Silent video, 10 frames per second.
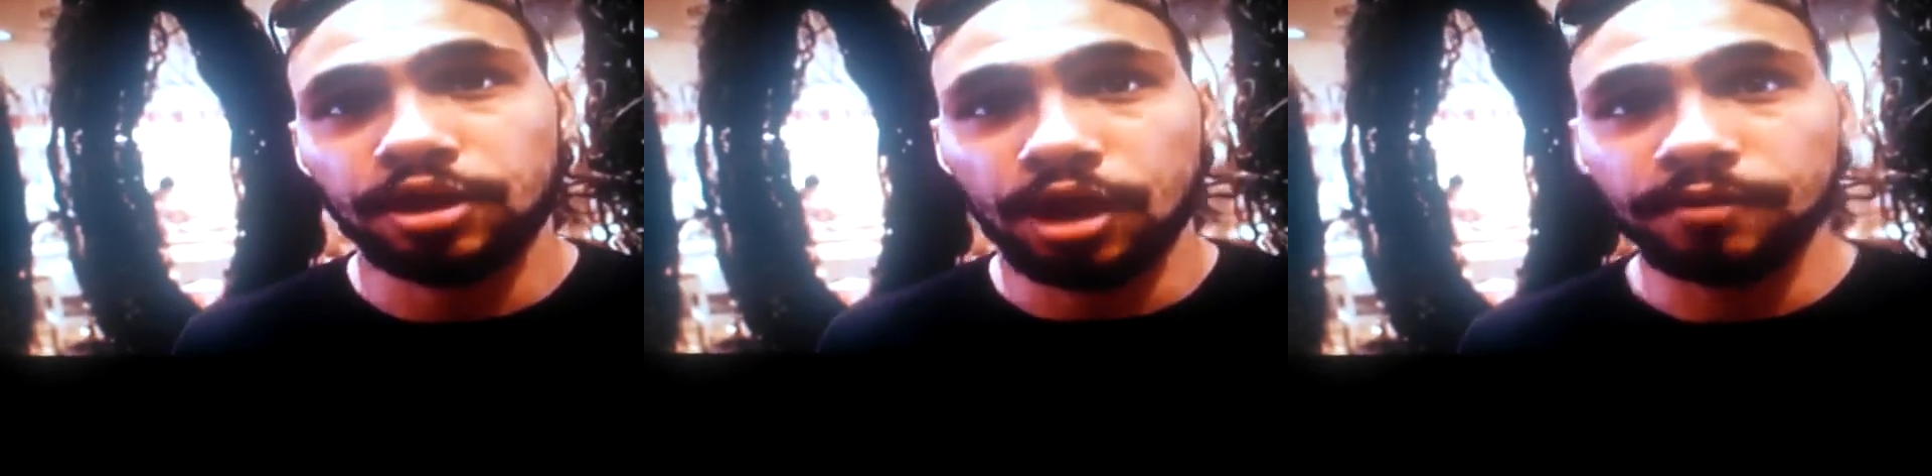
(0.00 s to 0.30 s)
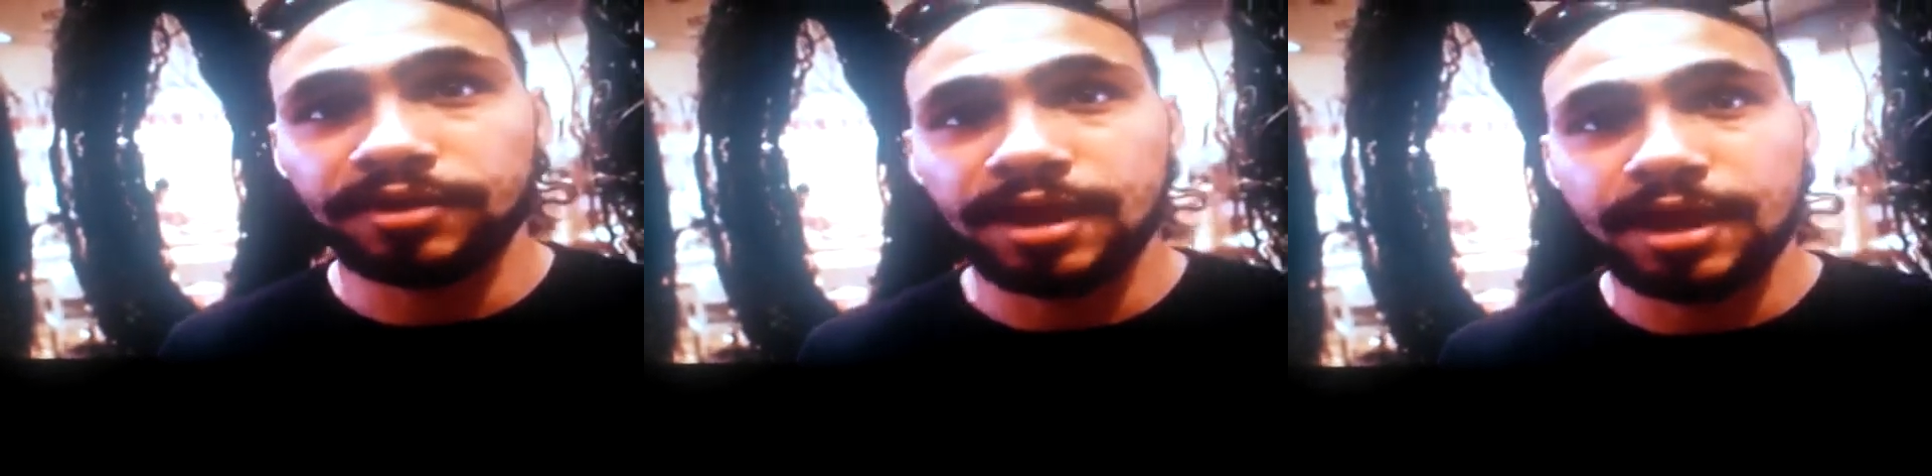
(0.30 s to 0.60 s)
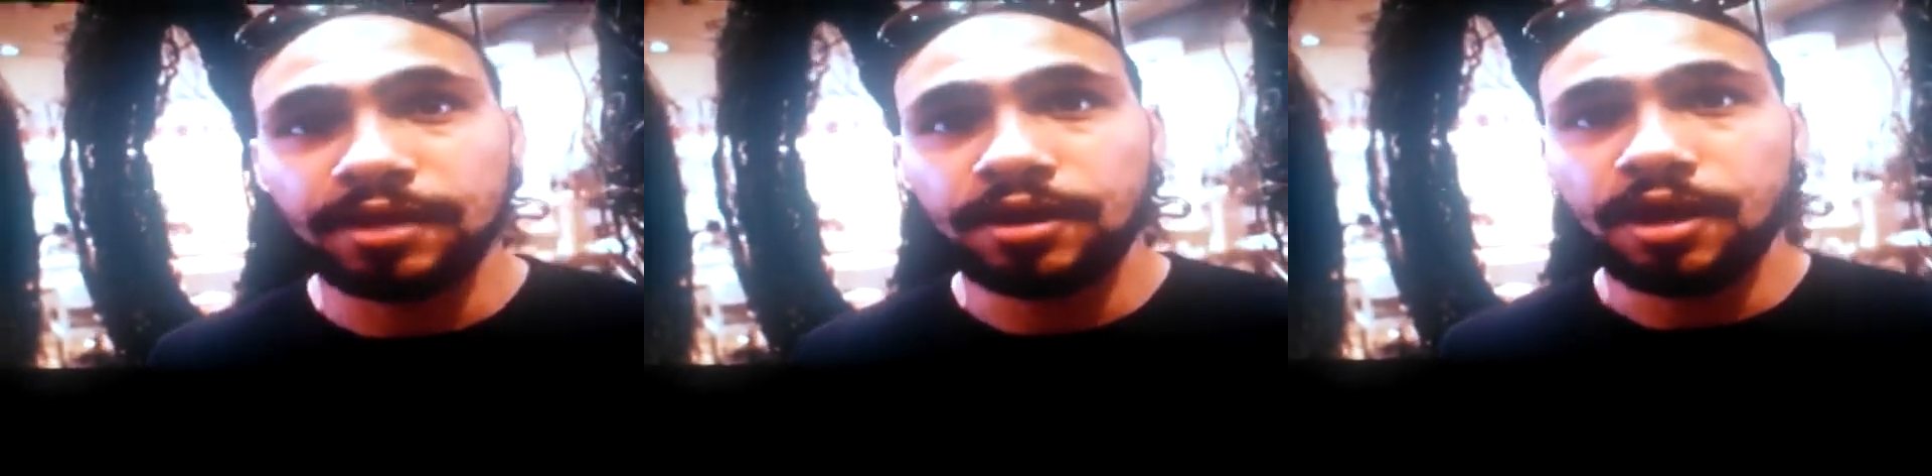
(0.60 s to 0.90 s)
You know what I'm
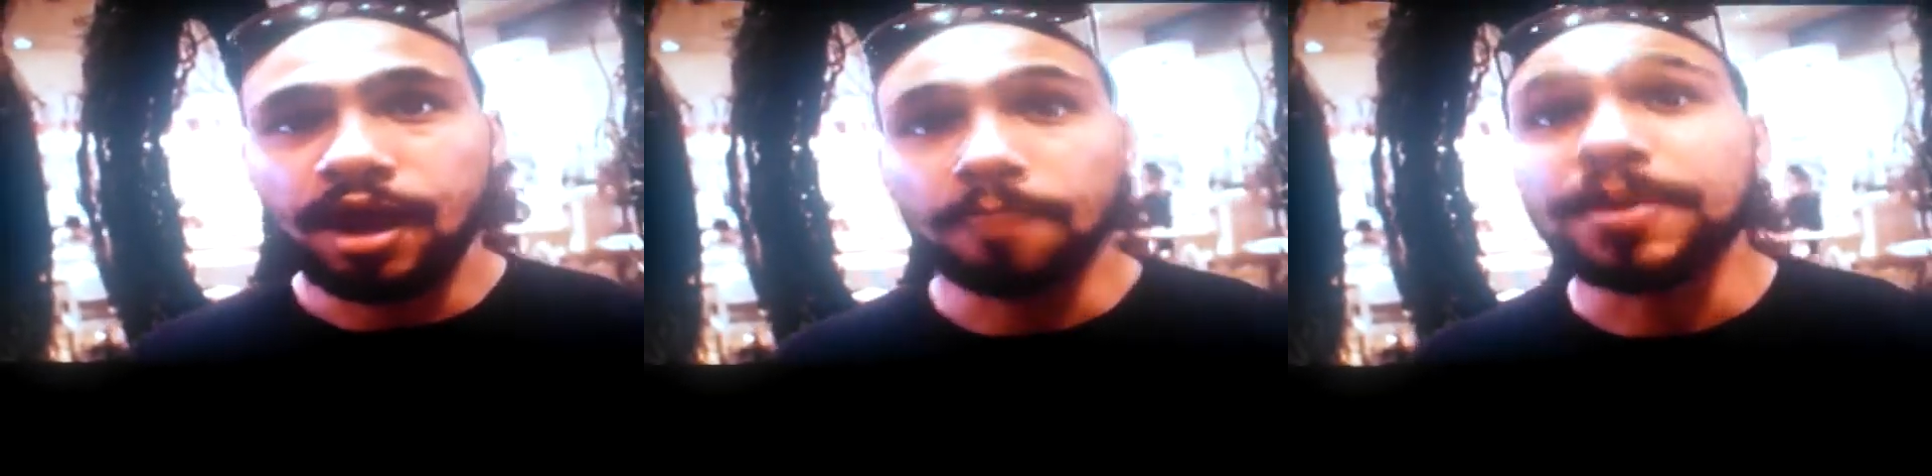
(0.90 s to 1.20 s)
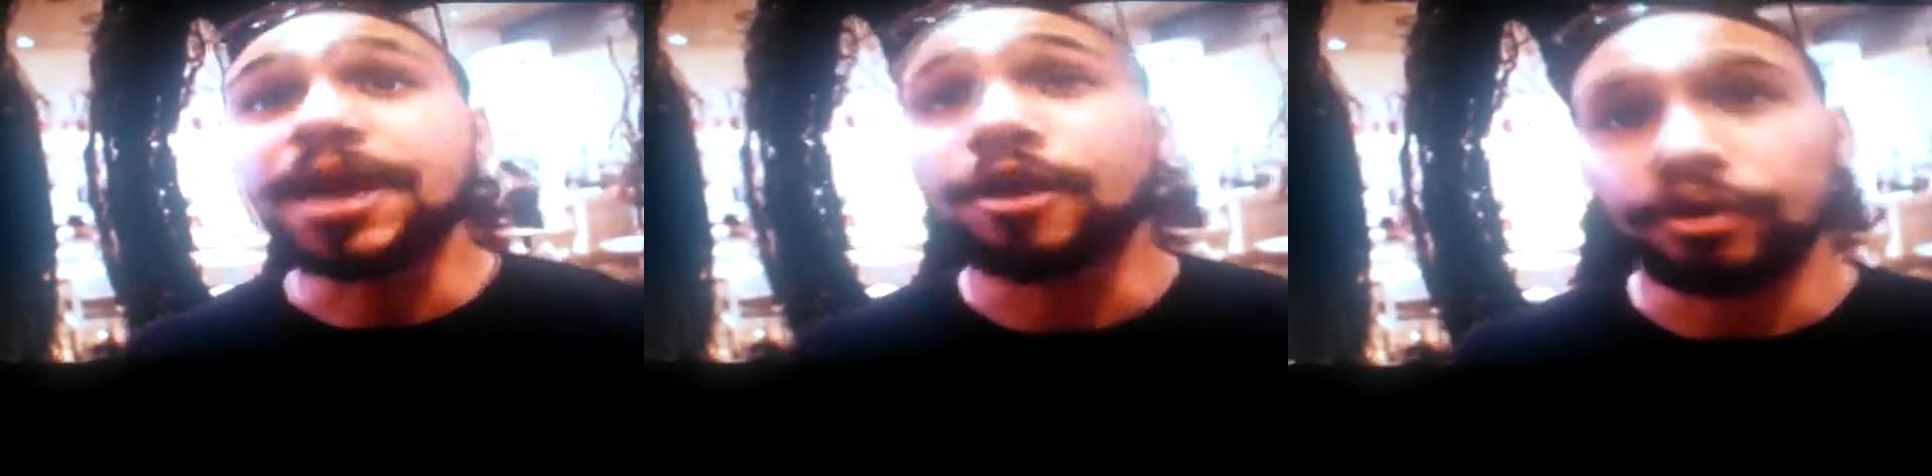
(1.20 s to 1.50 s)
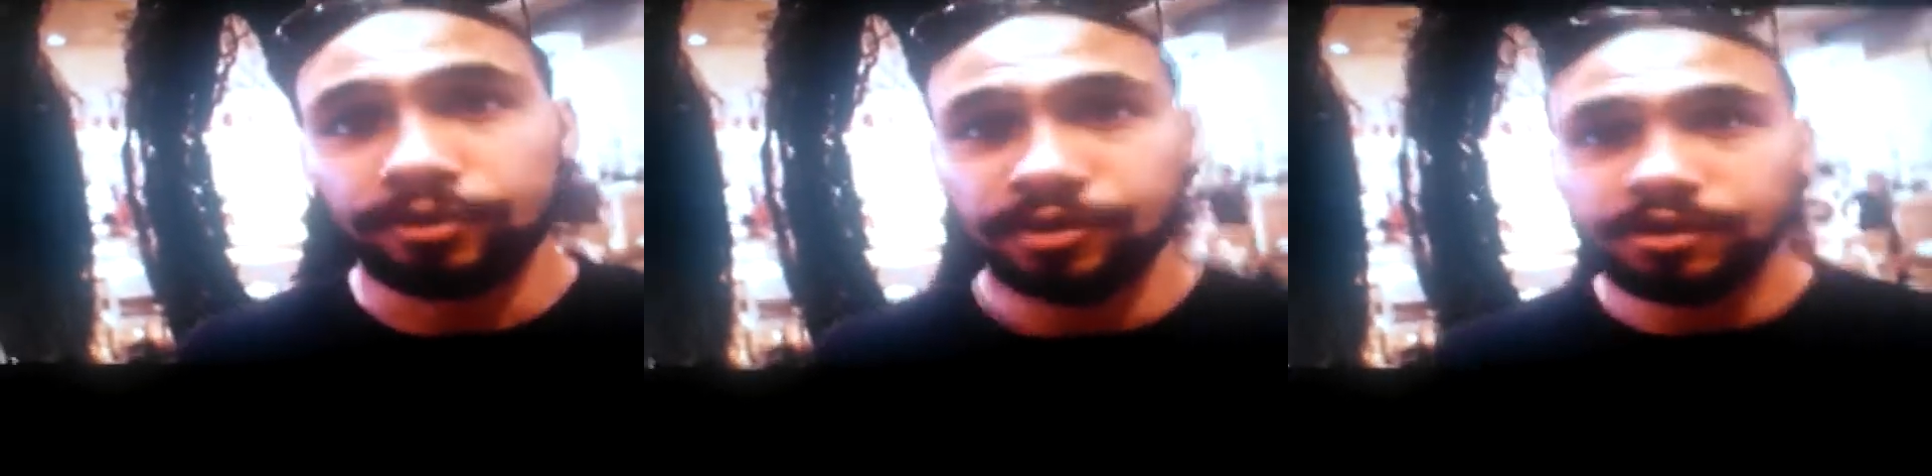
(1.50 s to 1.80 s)
saying? Amir,
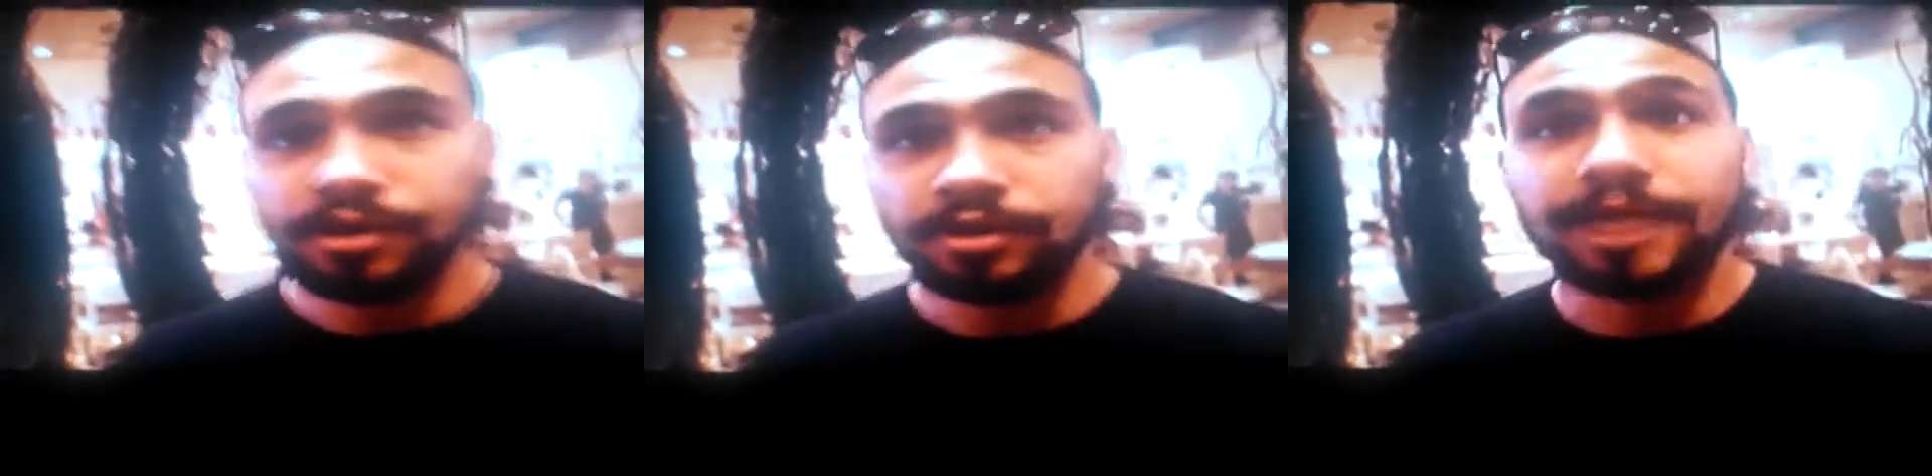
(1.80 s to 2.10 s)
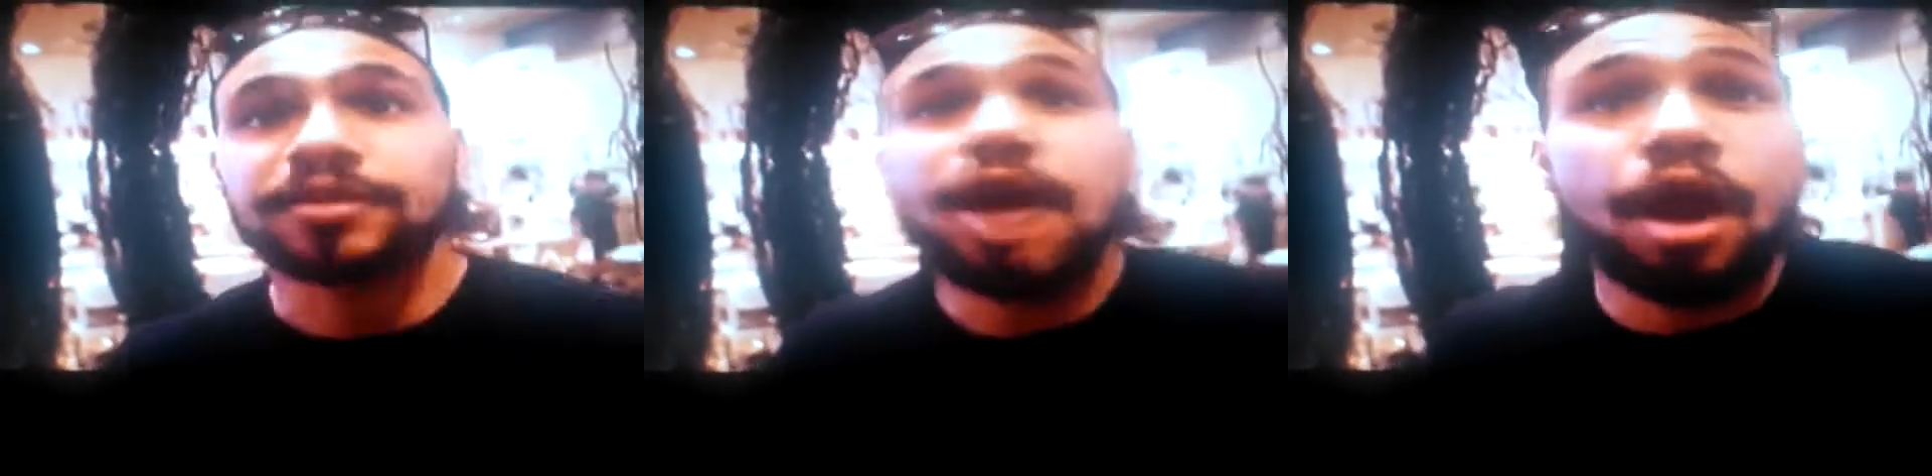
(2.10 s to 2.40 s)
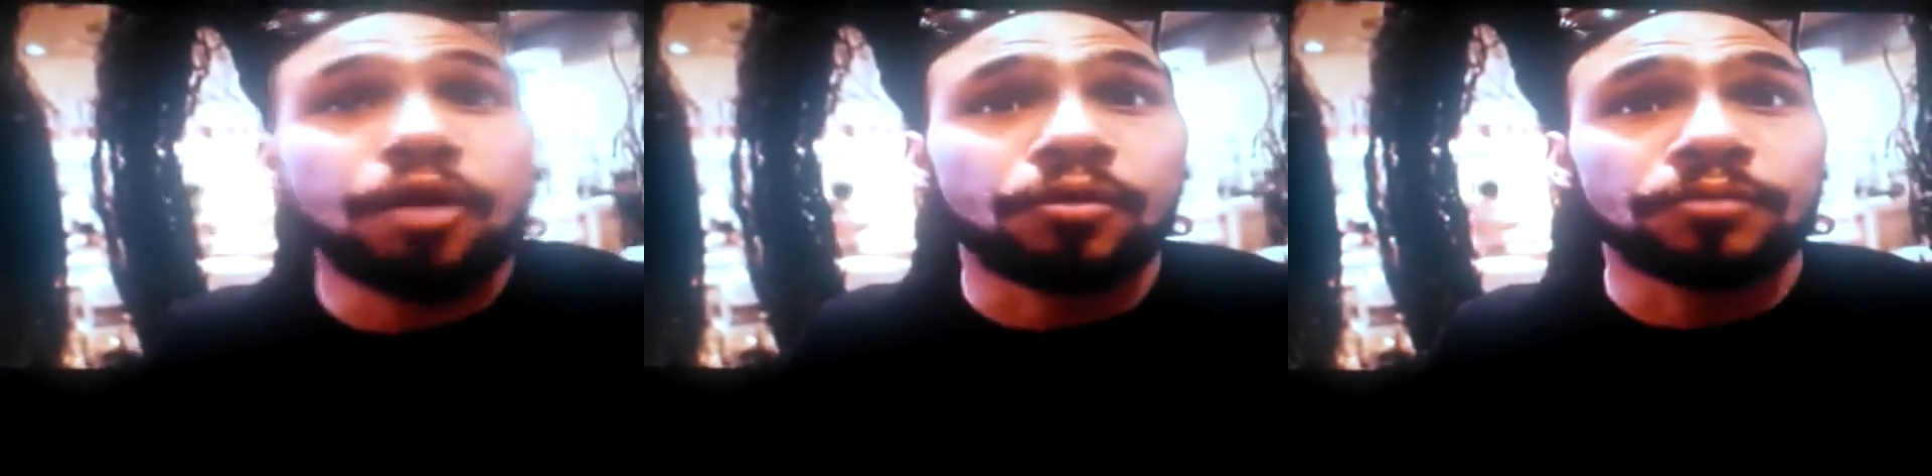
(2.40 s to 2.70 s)
let's
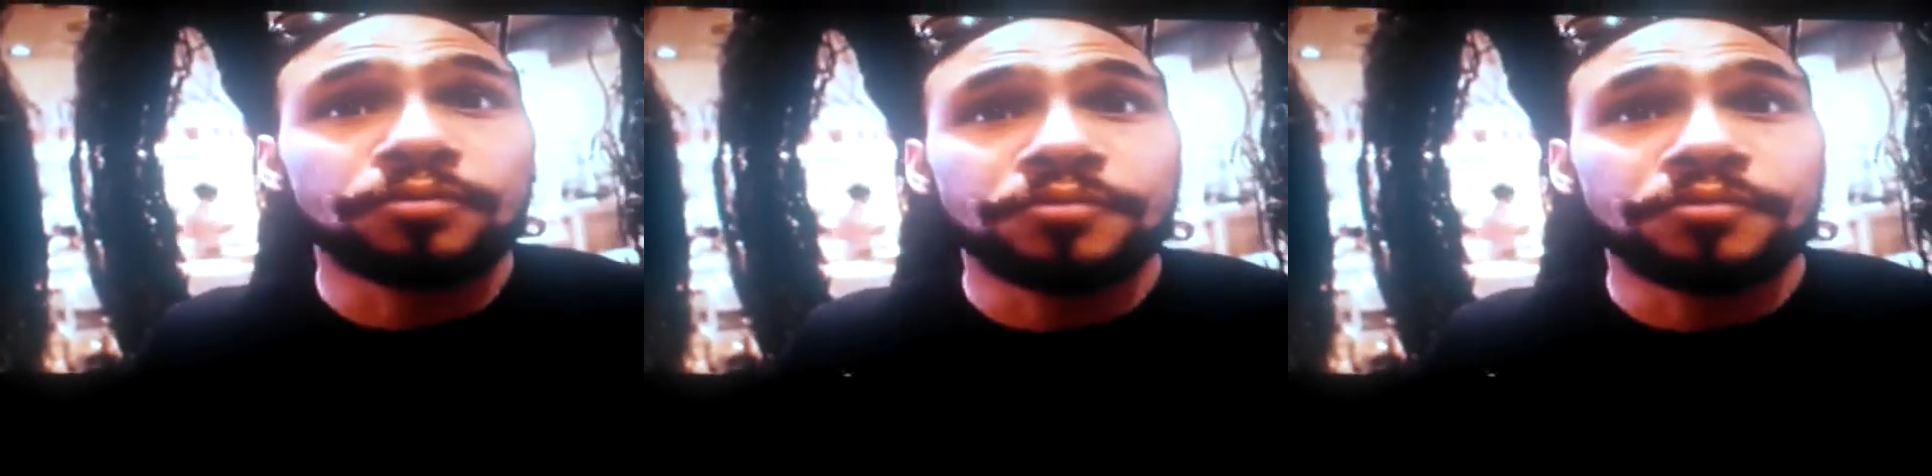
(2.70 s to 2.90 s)
go.